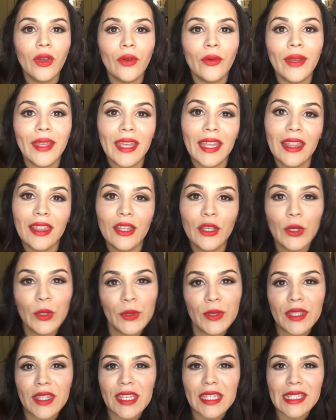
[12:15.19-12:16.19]
we can
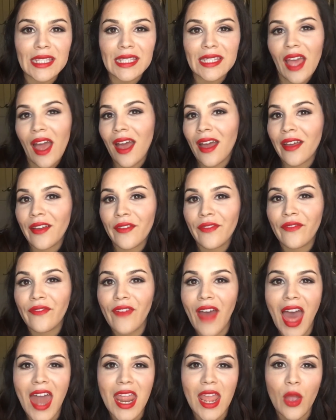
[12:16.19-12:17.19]
lose this
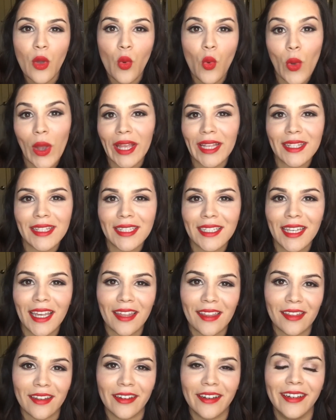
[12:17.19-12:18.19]
fatty weight
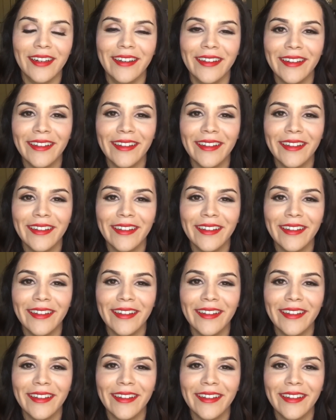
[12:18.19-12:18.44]
together.